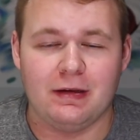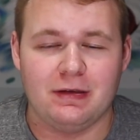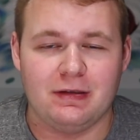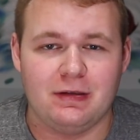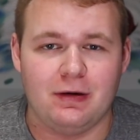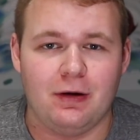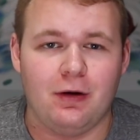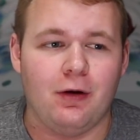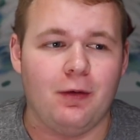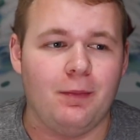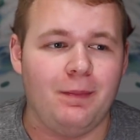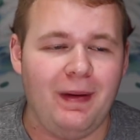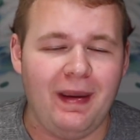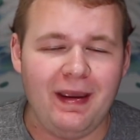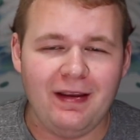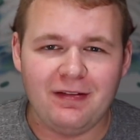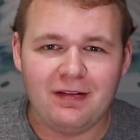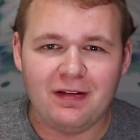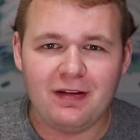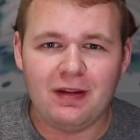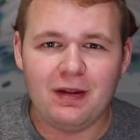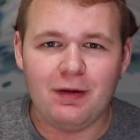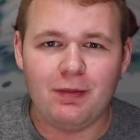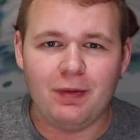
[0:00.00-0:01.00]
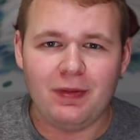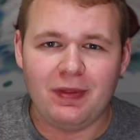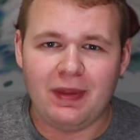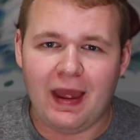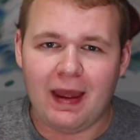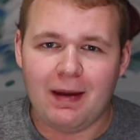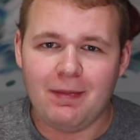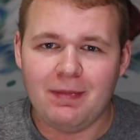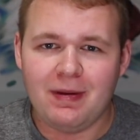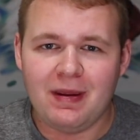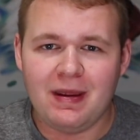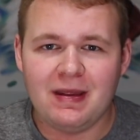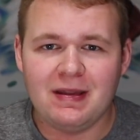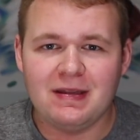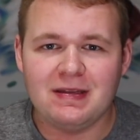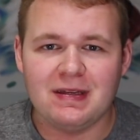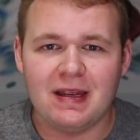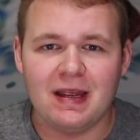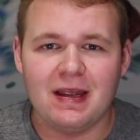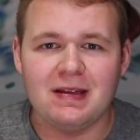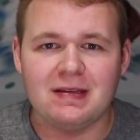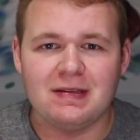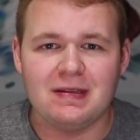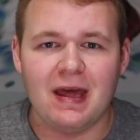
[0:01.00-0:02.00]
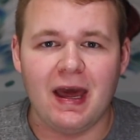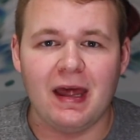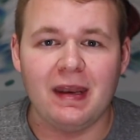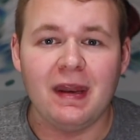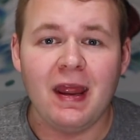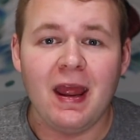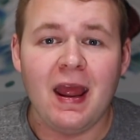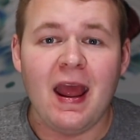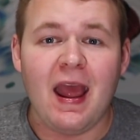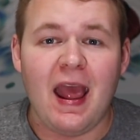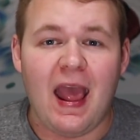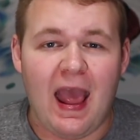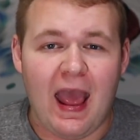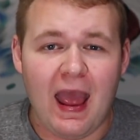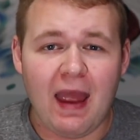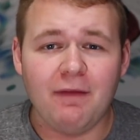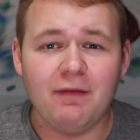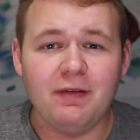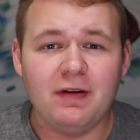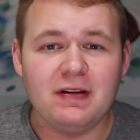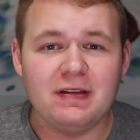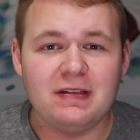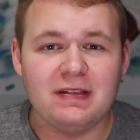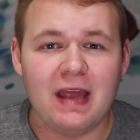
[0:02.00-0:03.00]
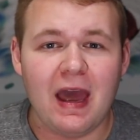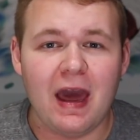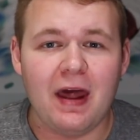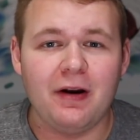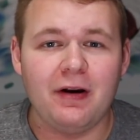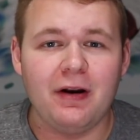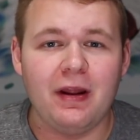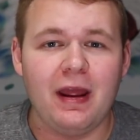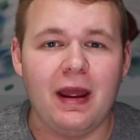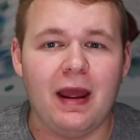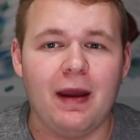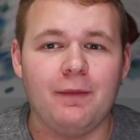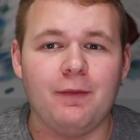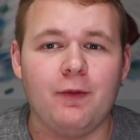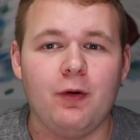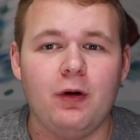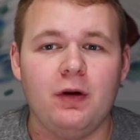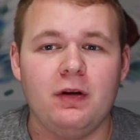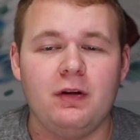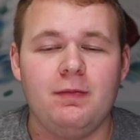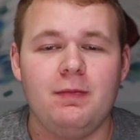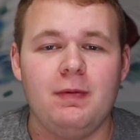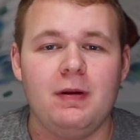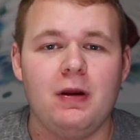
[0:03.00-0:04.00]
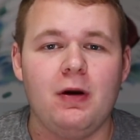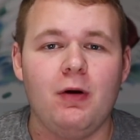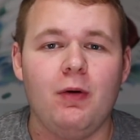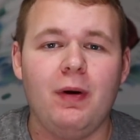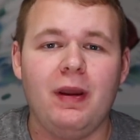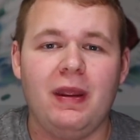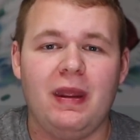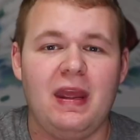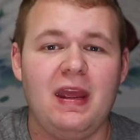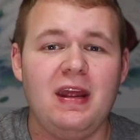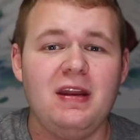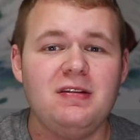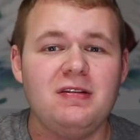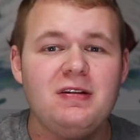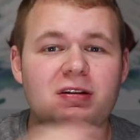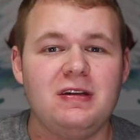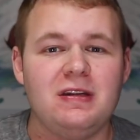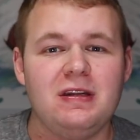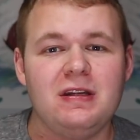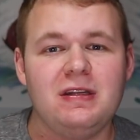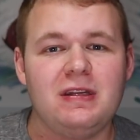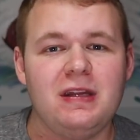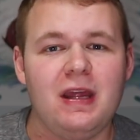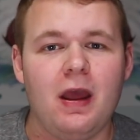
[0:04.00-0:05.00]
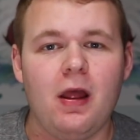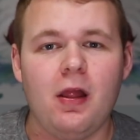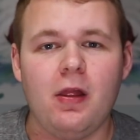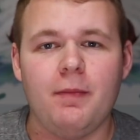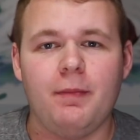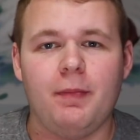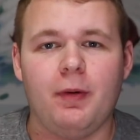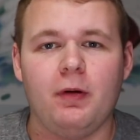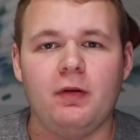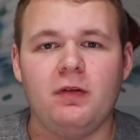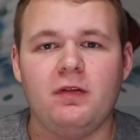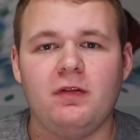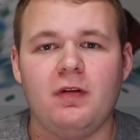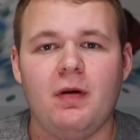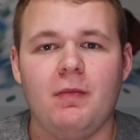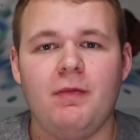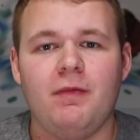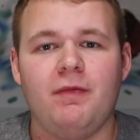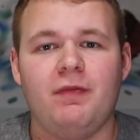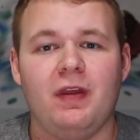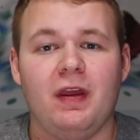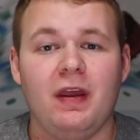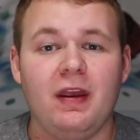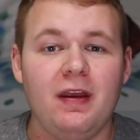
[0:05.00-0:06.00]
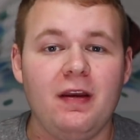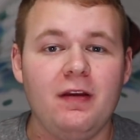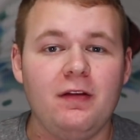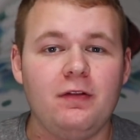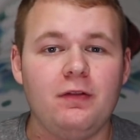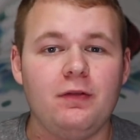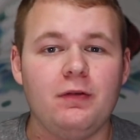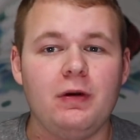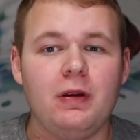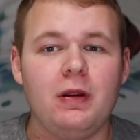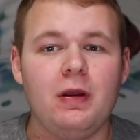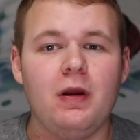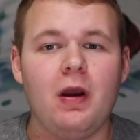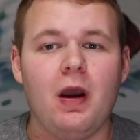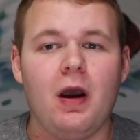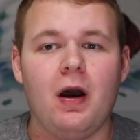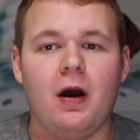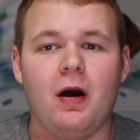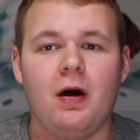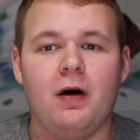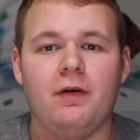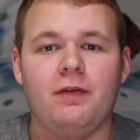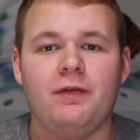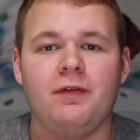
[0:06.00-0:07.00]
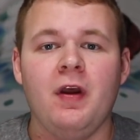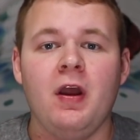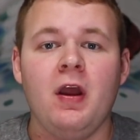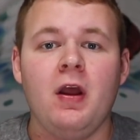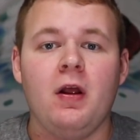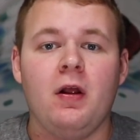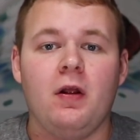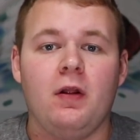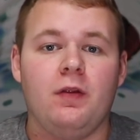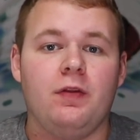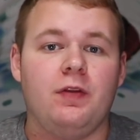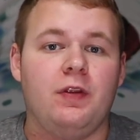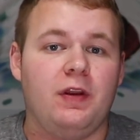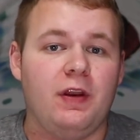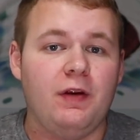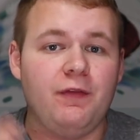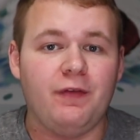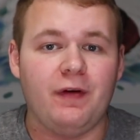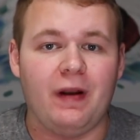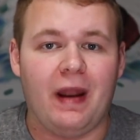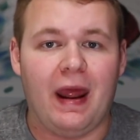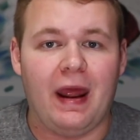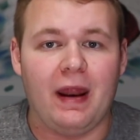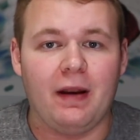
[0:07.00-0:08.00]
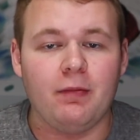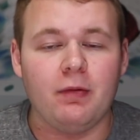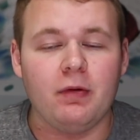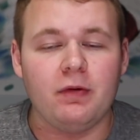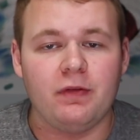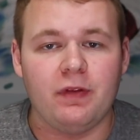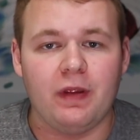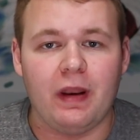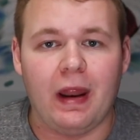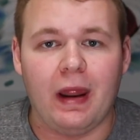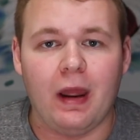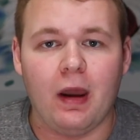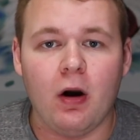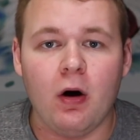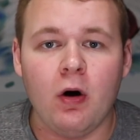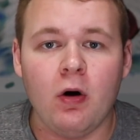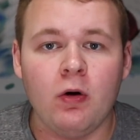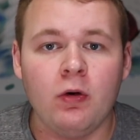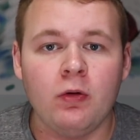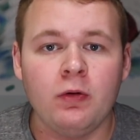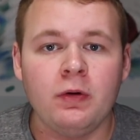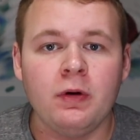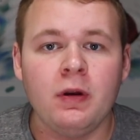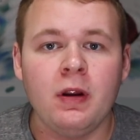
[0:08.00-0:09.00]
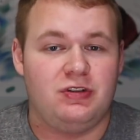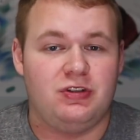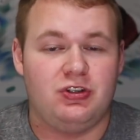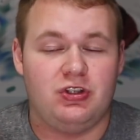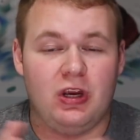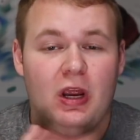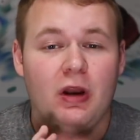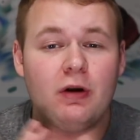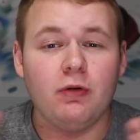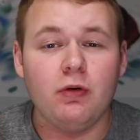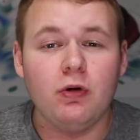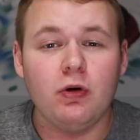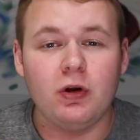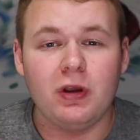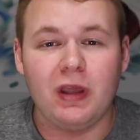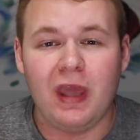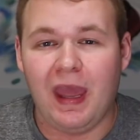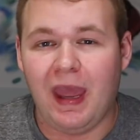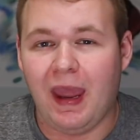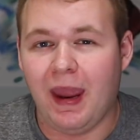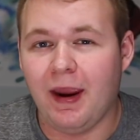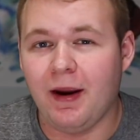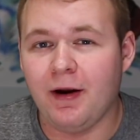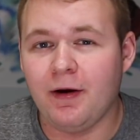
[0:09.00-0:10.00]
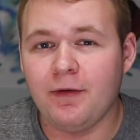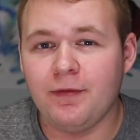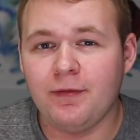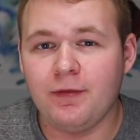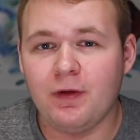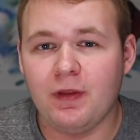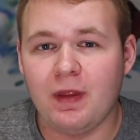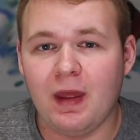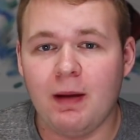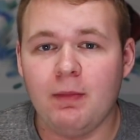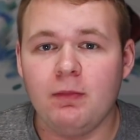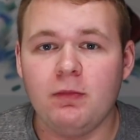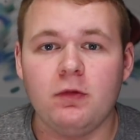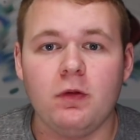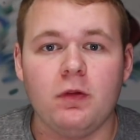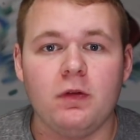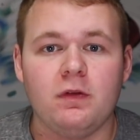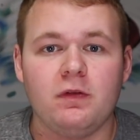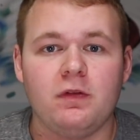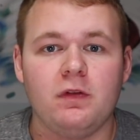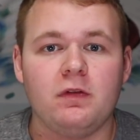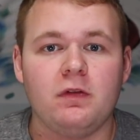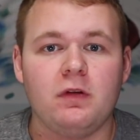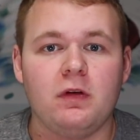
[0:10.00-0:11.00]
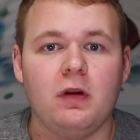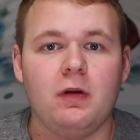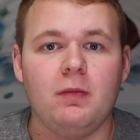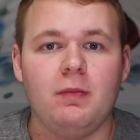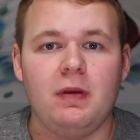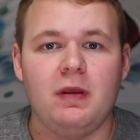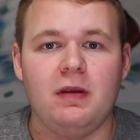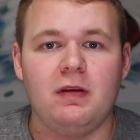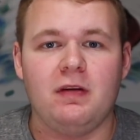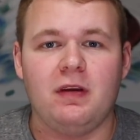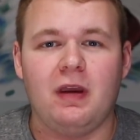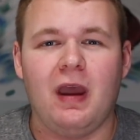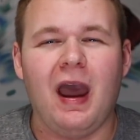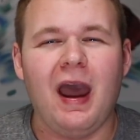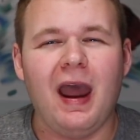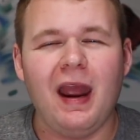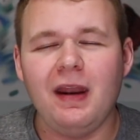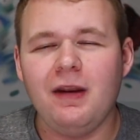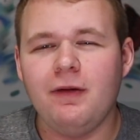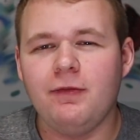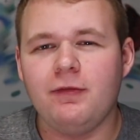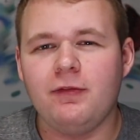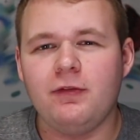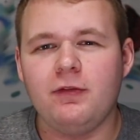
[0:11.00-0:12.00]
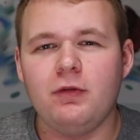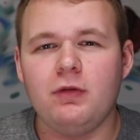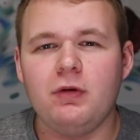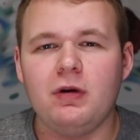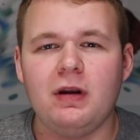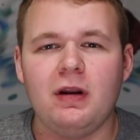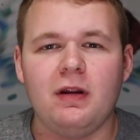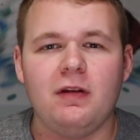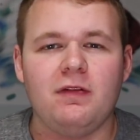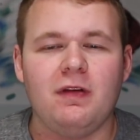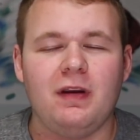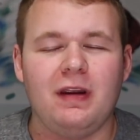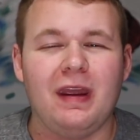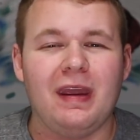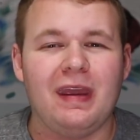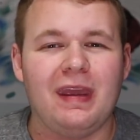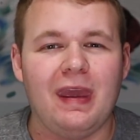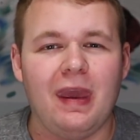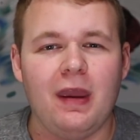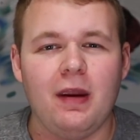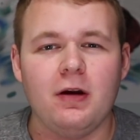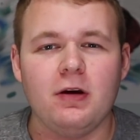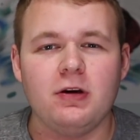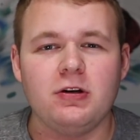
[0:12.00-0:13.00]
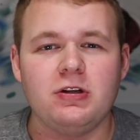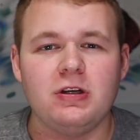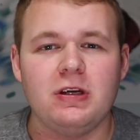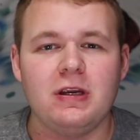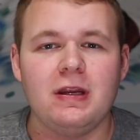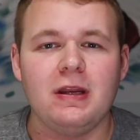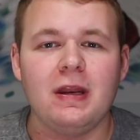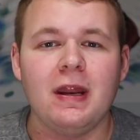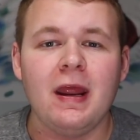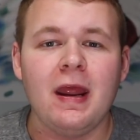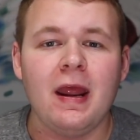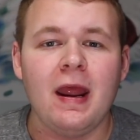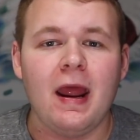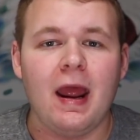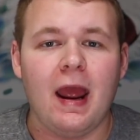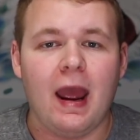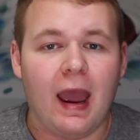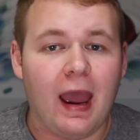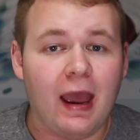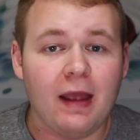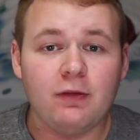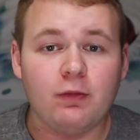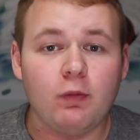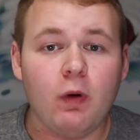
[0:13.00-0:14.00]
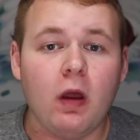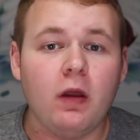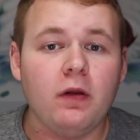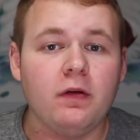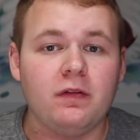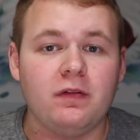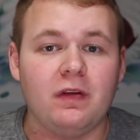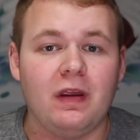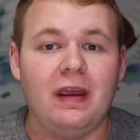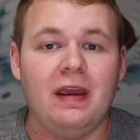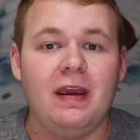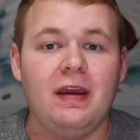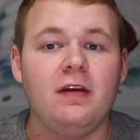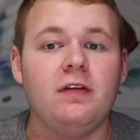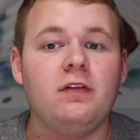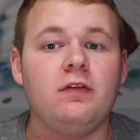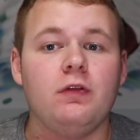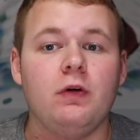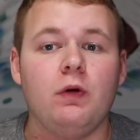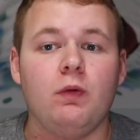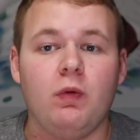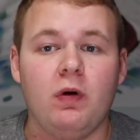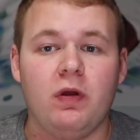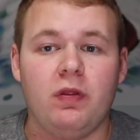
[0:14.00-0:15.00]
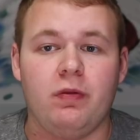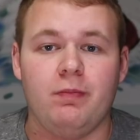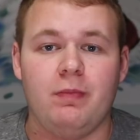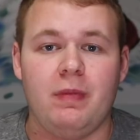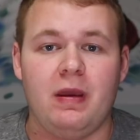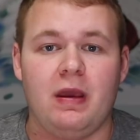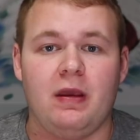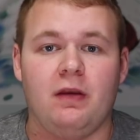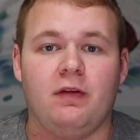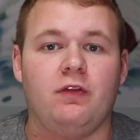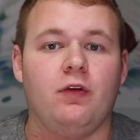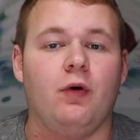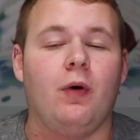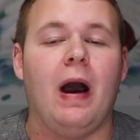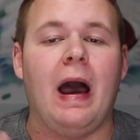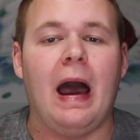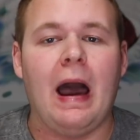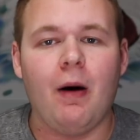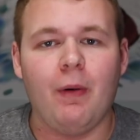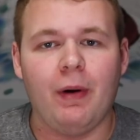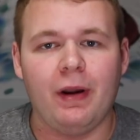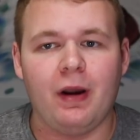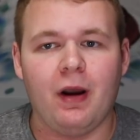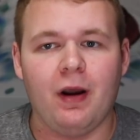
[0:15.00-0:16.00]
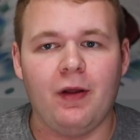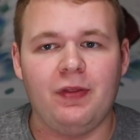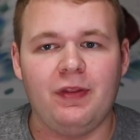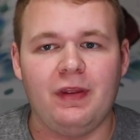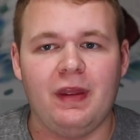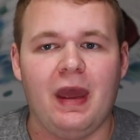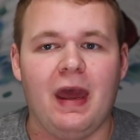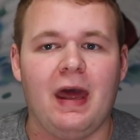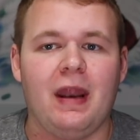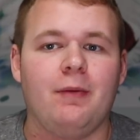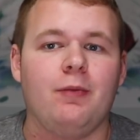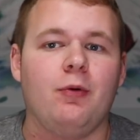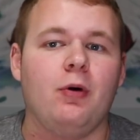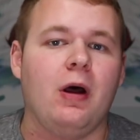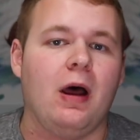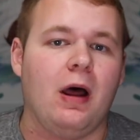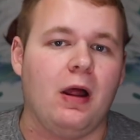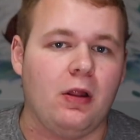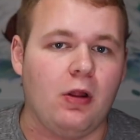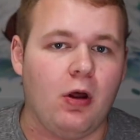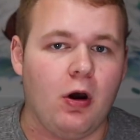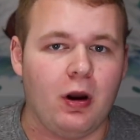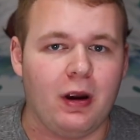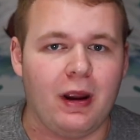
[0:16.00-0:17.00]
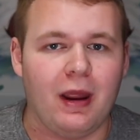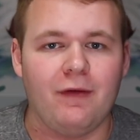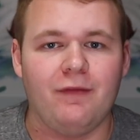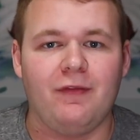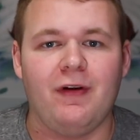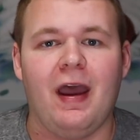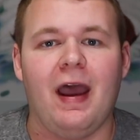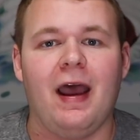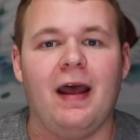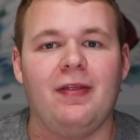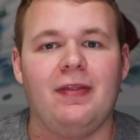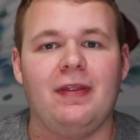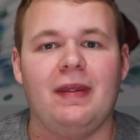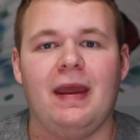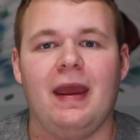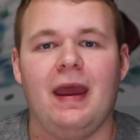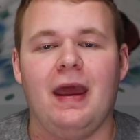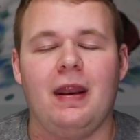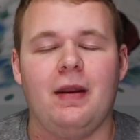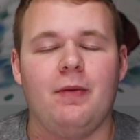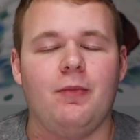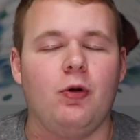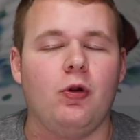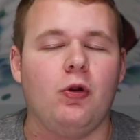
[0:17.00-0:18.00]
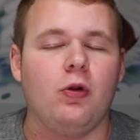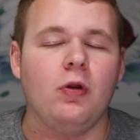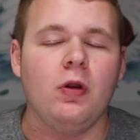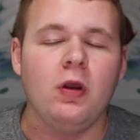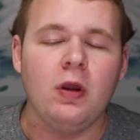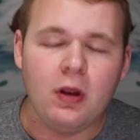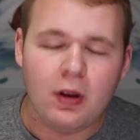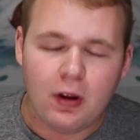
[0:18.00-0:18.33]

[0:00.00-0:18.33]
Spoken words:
So basically what that means is that every Saturday I'm going to be going into detail about some of the history of the different animals that I own, general care for them, so this is going to be kind of suited as like a care sheet, as well as a history with me, so how I got the animal, how long I've had the animal,